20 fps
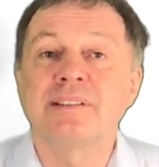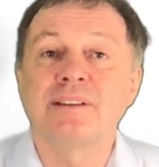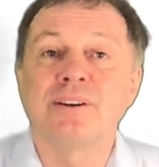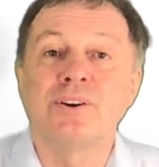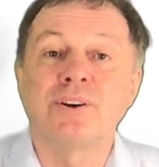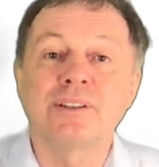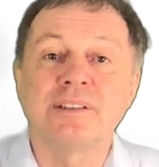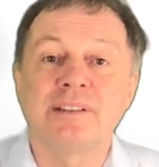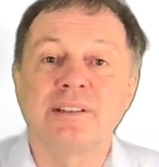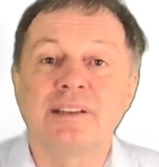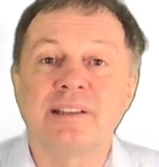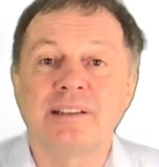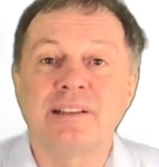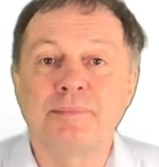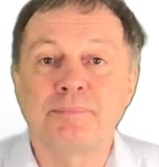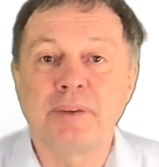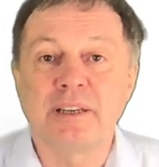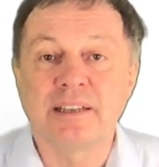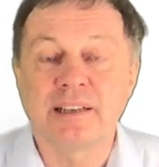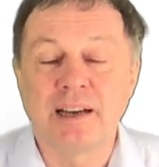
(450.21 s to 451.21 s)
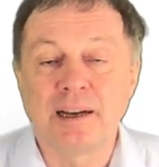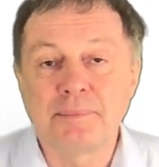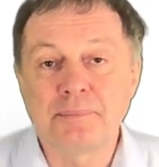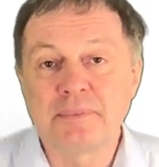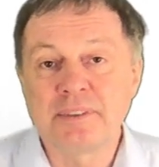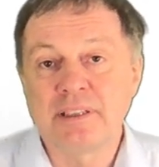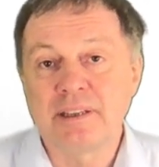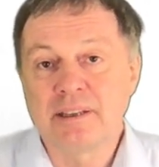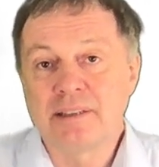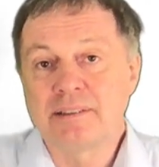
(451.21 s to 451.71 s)
the hotter it
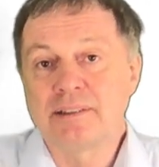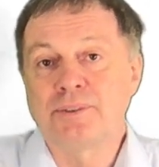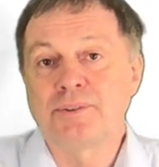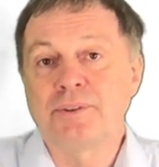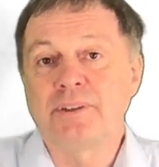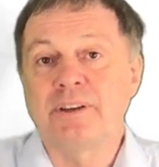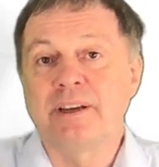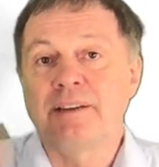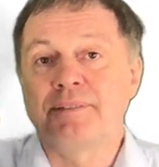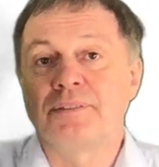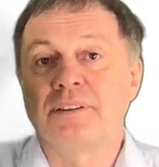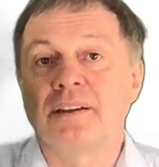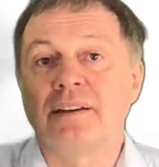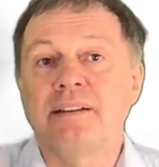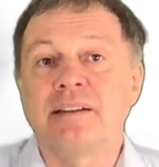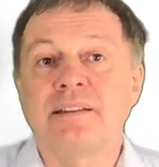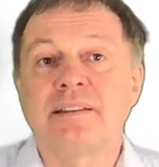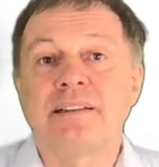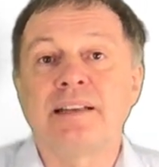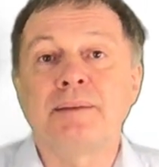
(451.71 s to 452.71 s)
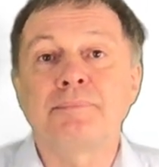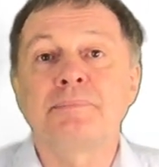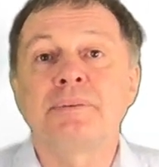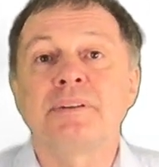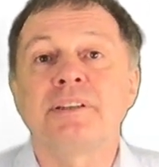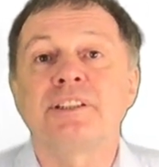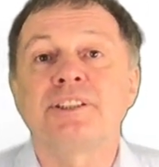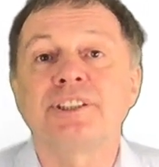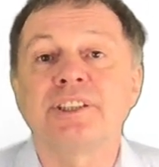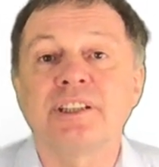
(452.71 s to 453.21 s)
becomes, and so you have a
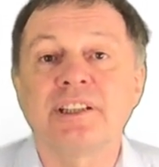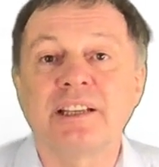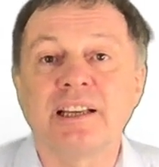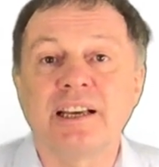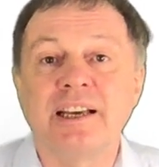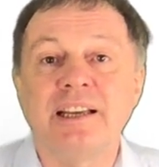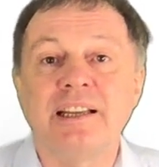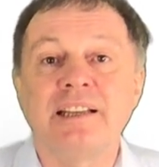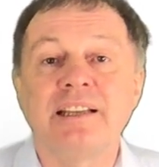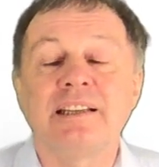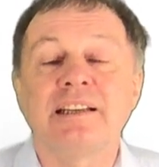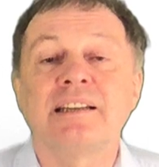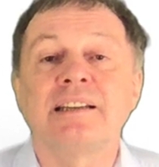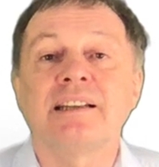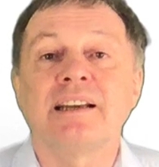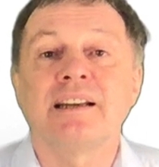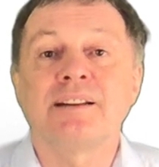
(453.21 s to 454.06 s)
temperature gradient,